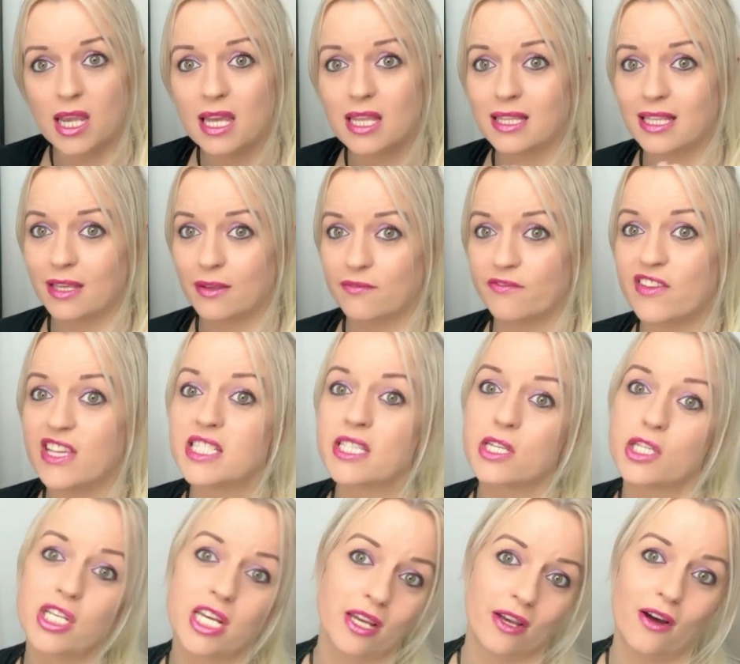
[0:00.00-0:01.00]
The
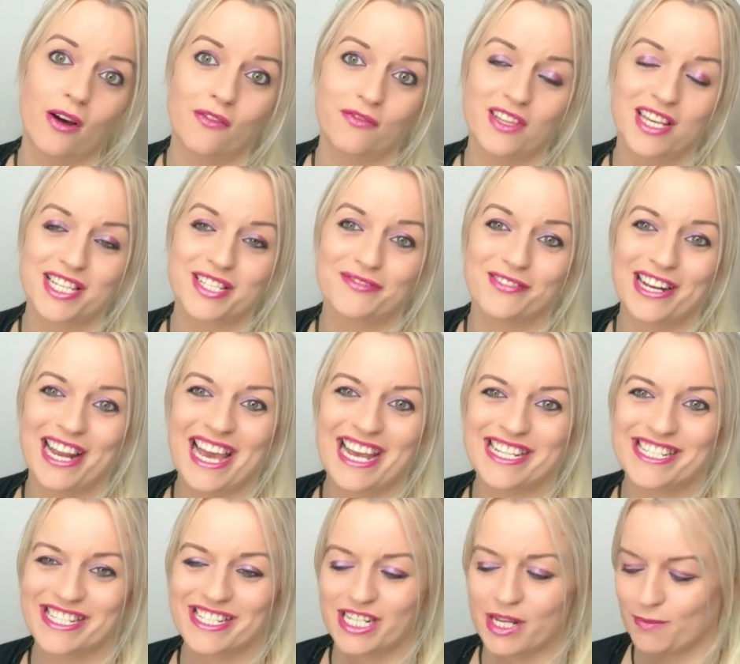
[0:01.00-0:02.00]
envisaging of this
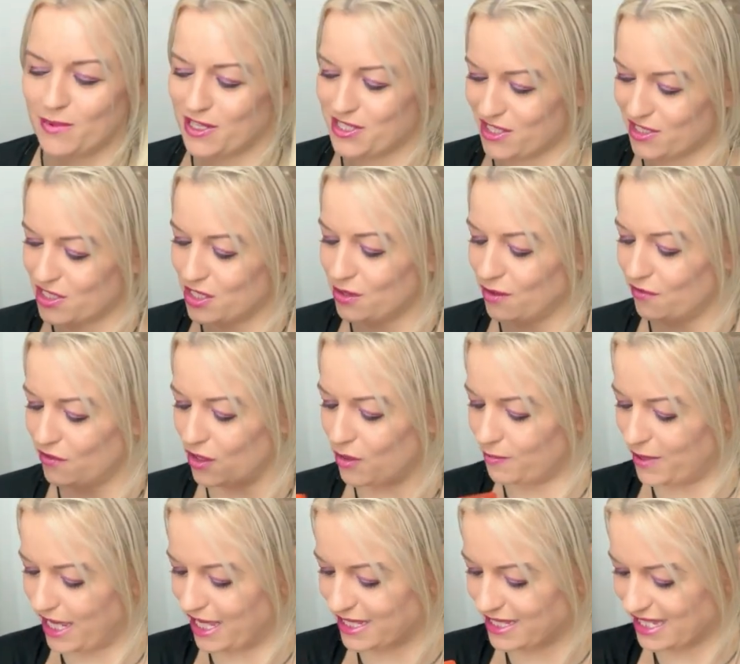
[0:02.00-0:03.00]
relationship is the two of you
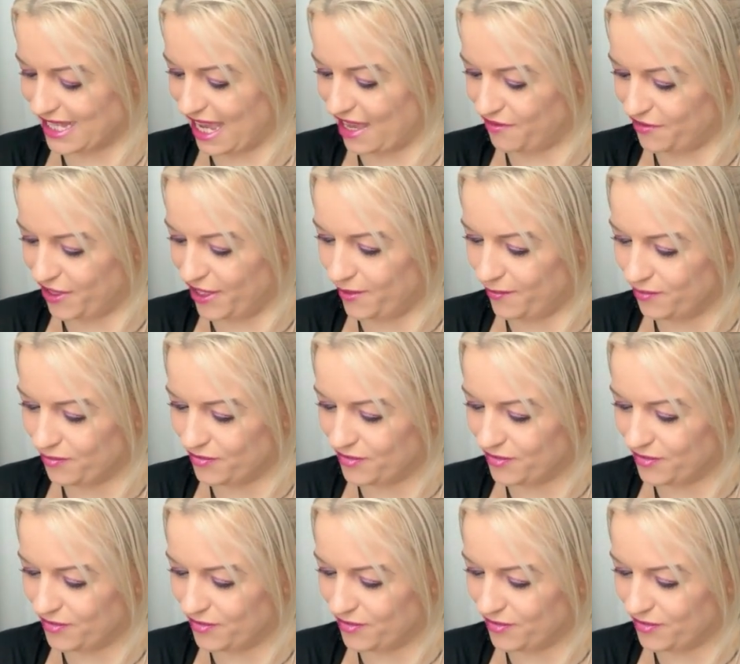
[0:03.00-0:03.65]
being together.